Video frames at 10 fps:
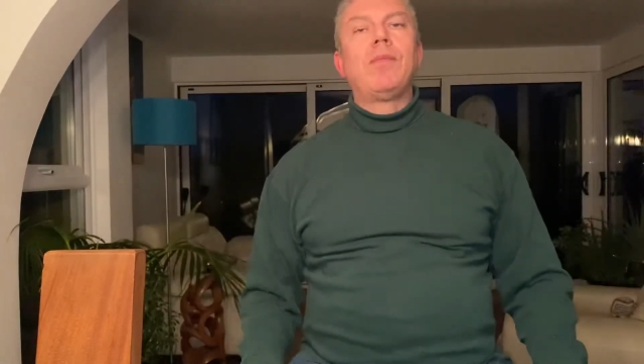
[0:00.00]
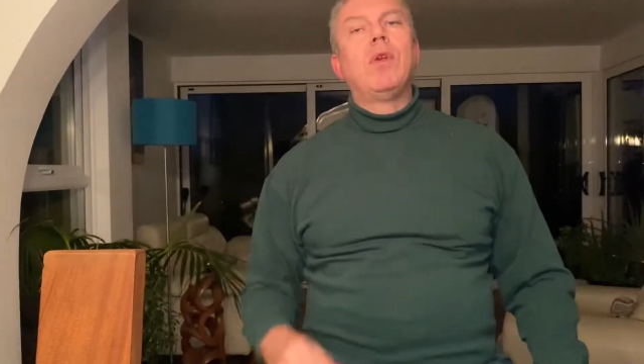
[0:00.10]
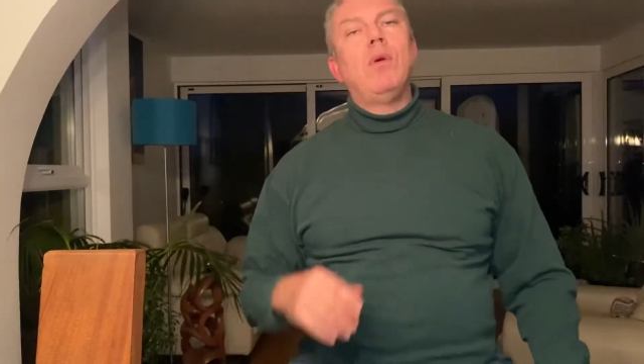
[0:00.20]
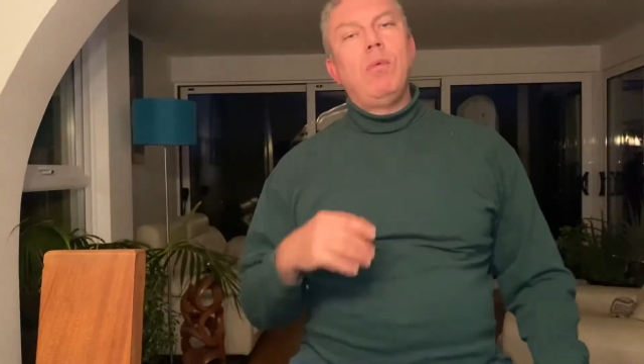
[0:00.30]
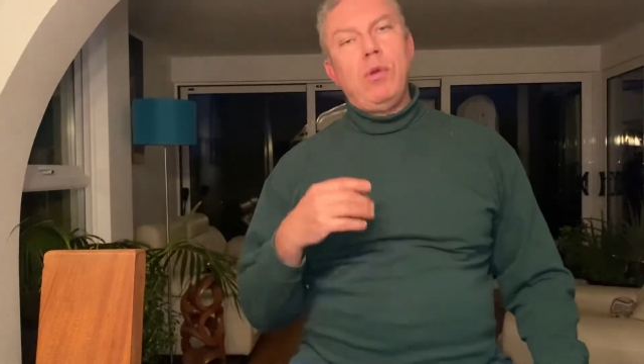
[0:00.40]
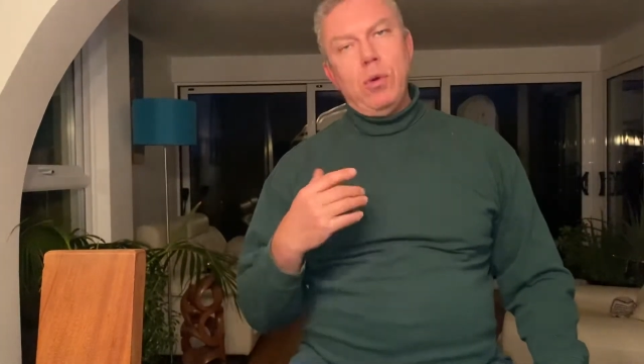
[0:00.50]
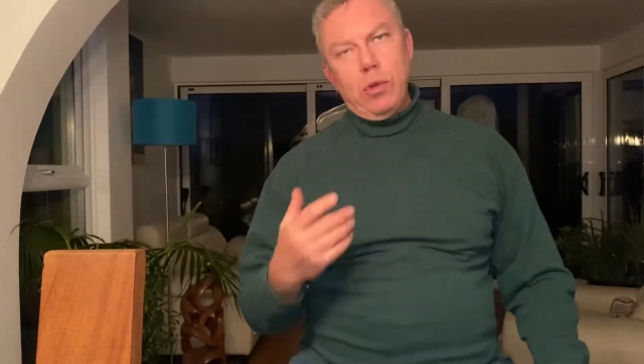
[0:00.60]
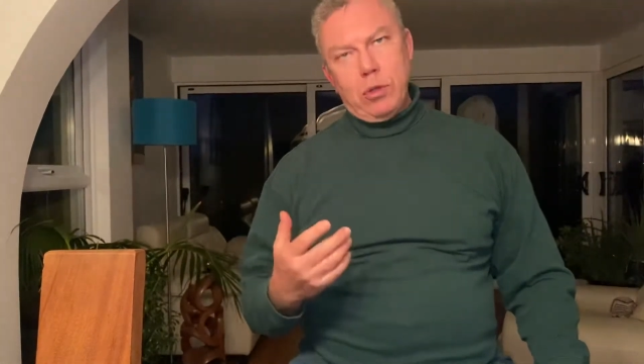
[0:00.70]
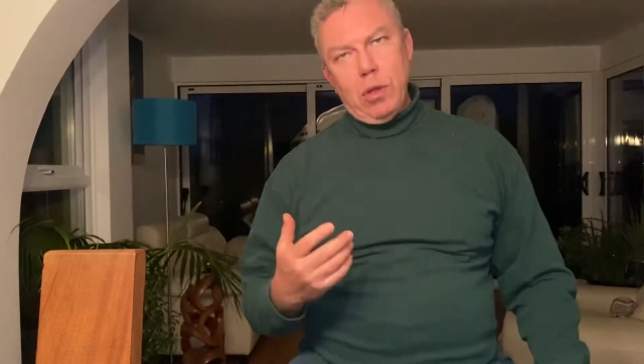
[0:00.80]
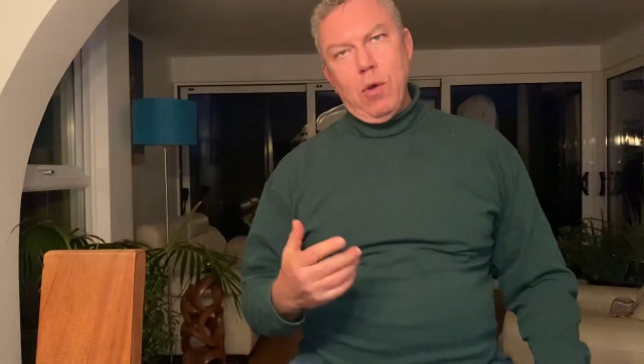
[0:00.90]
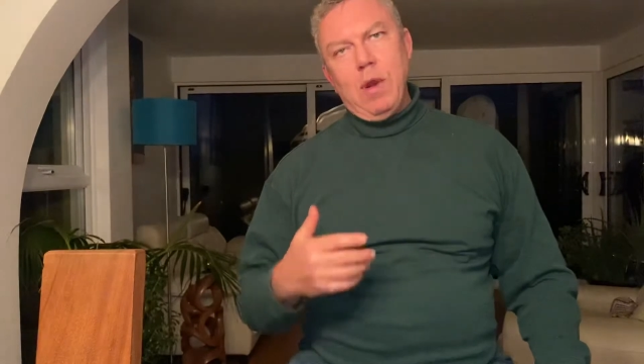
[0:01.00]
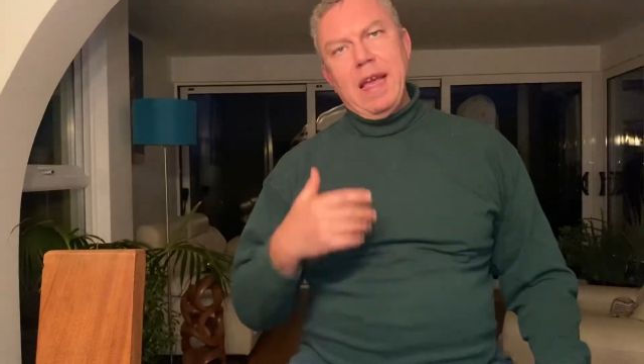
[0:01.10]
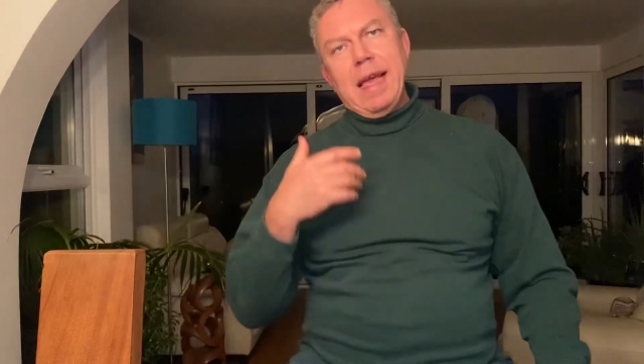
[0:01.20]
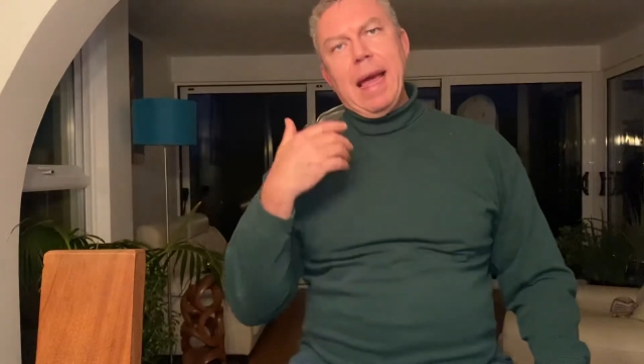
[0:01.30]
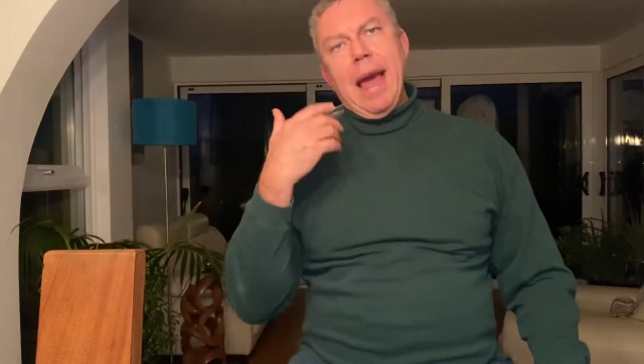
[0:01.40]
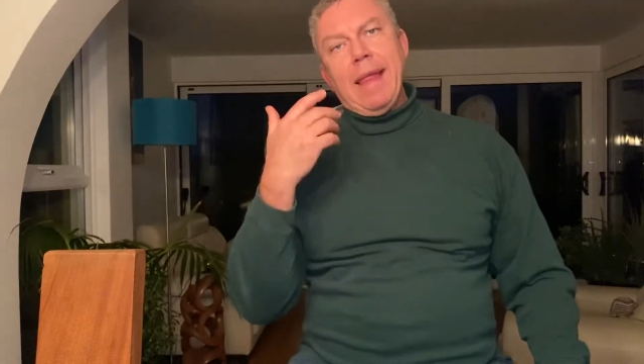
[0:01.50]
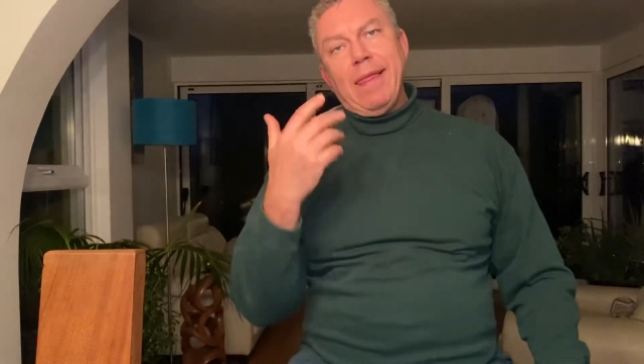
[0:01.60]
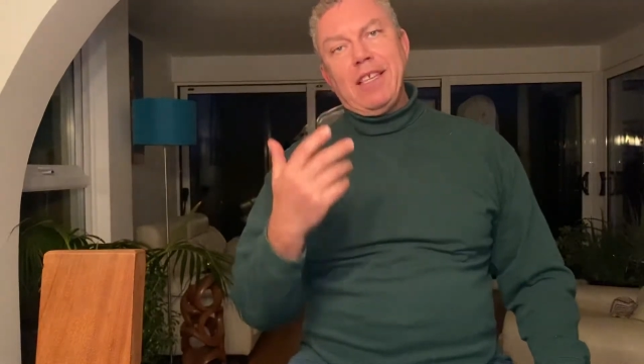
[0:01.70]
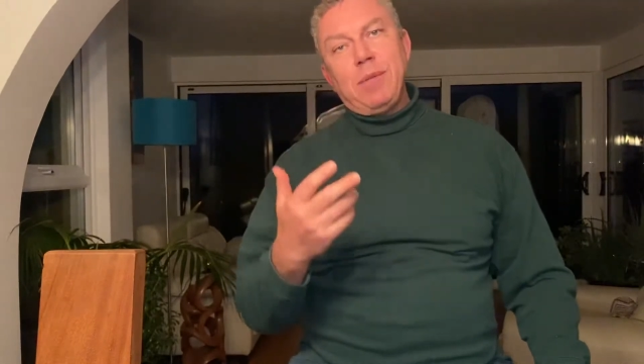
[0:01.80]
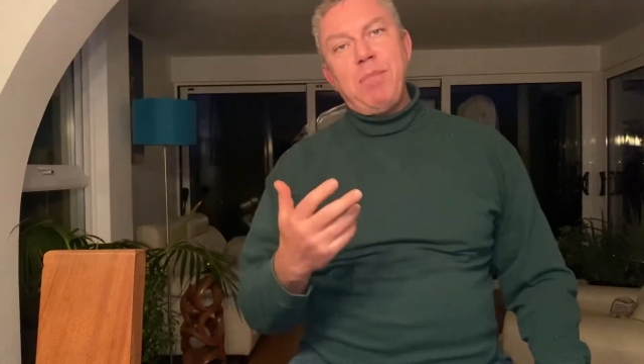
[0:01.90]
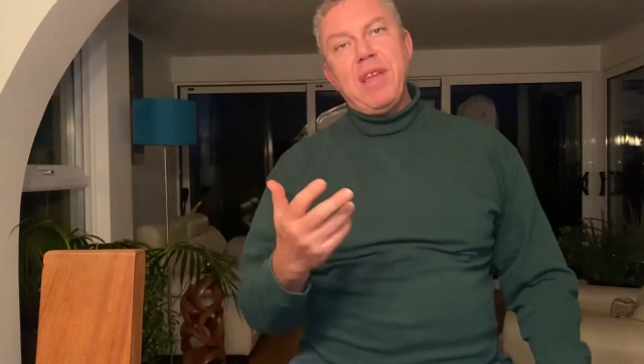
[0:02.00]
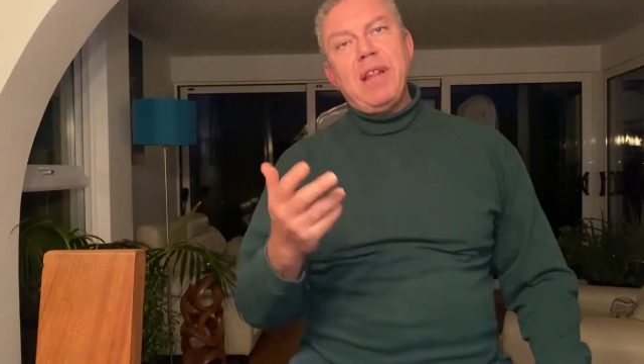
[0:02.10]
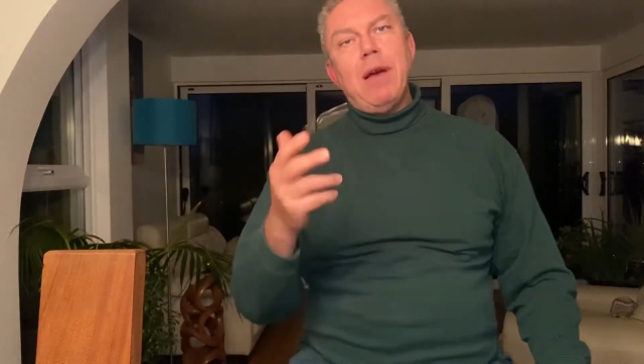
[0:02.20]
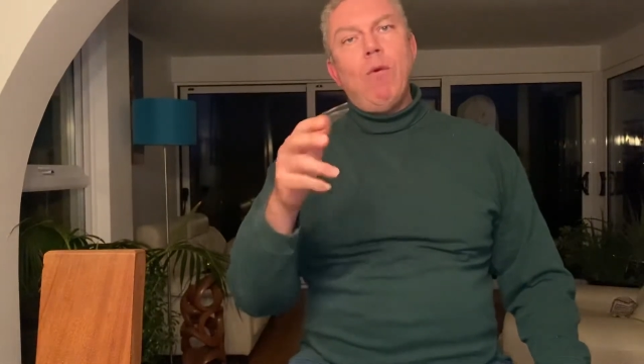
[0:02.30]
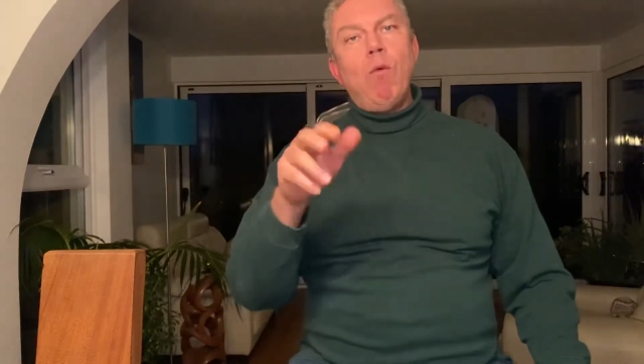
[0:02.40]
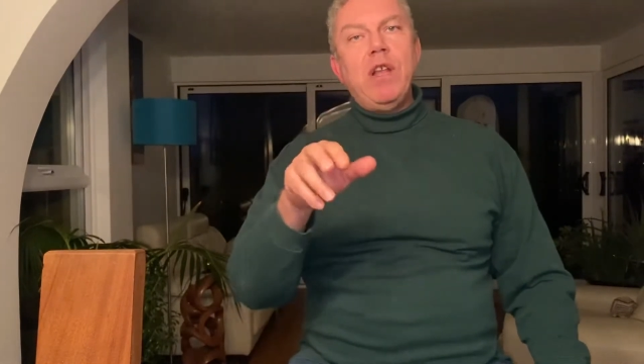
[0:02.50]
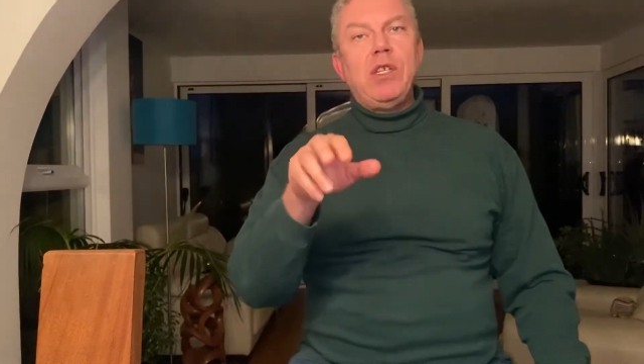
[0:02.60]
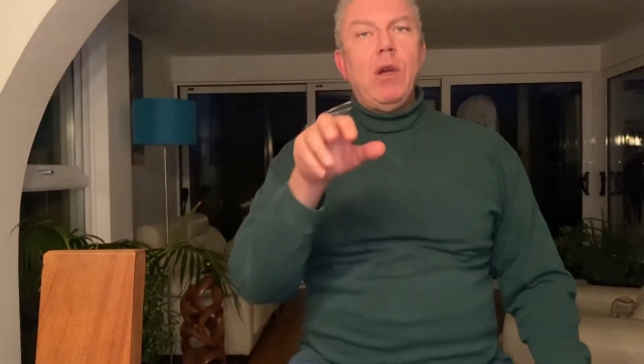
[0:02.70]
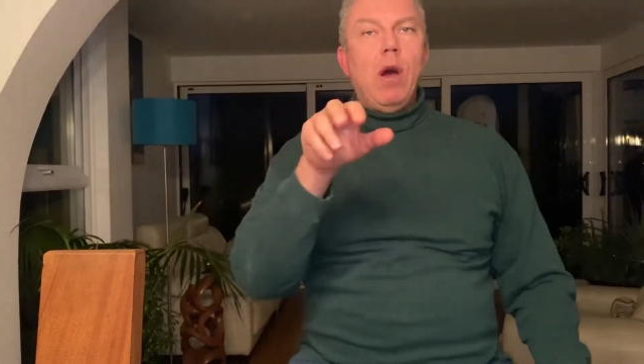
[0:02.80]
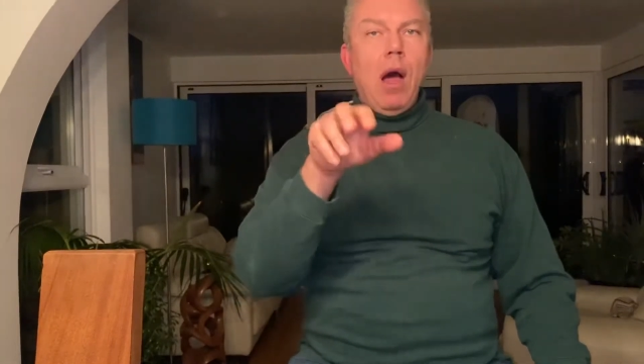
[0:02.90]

We do it slowly at the speed which